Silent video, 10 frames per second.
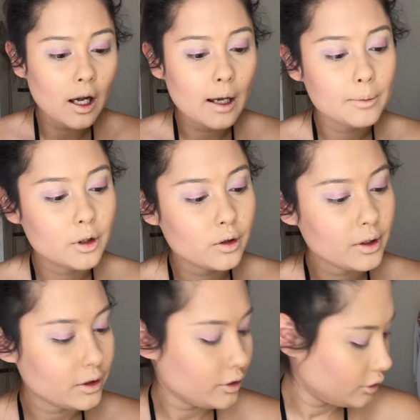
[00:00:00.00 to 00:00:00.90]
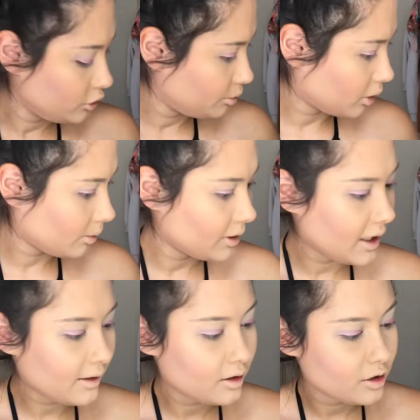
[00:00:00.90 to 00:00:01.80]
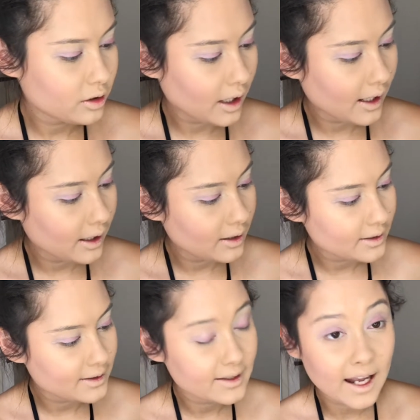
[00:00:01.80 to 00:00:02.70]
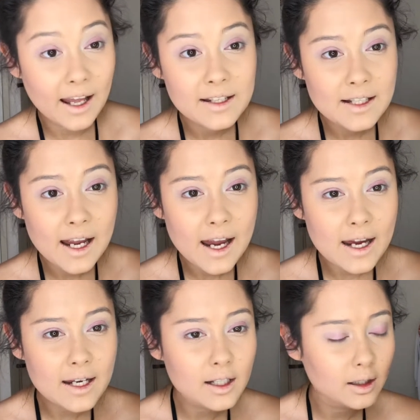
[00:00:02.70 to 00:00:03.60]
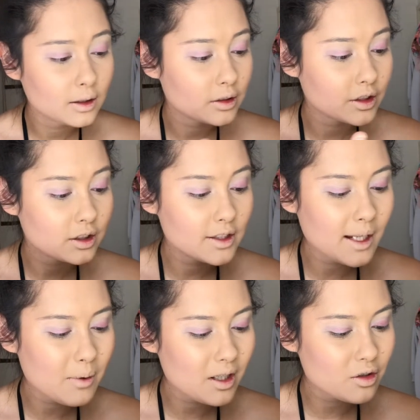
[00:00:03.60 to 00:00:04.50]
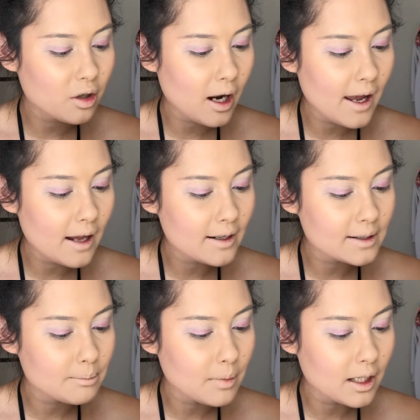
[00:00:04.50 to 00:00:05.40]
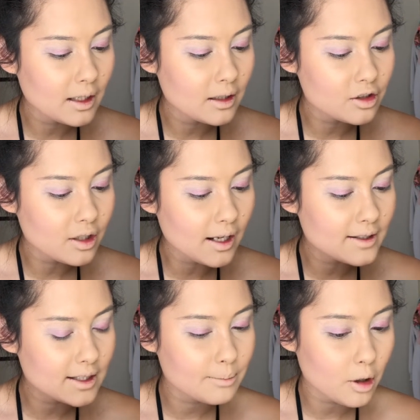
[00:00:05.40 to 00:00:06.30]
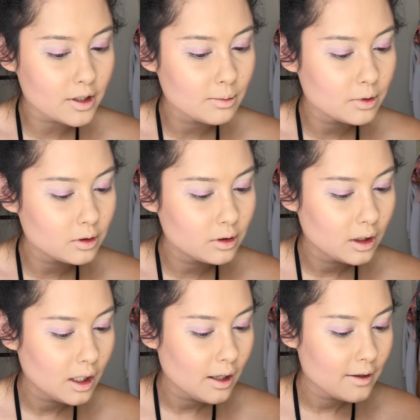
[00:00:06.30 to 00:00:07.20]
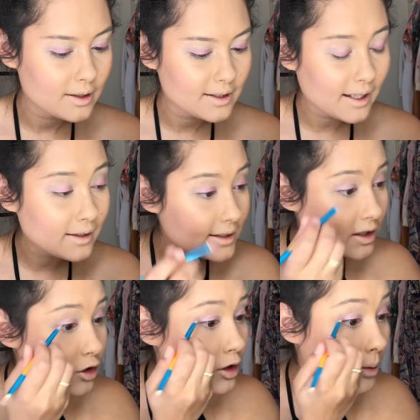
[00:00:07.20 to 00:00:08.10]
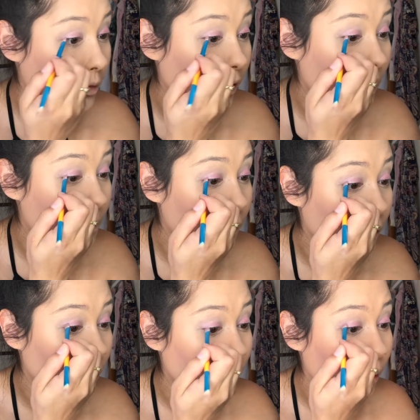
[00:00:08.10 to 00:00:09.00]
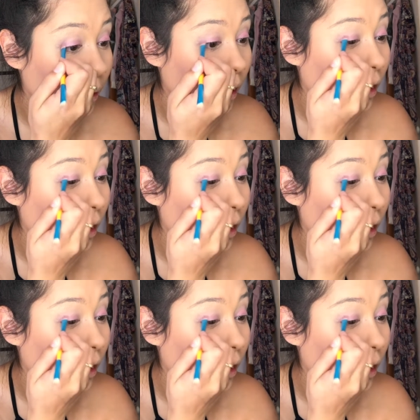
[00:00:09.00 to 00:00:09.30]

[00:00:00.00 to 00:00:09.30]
I'm going to probably take the shade Santee, just because I want to try out as many shades as possible. This is like this shimmery blue.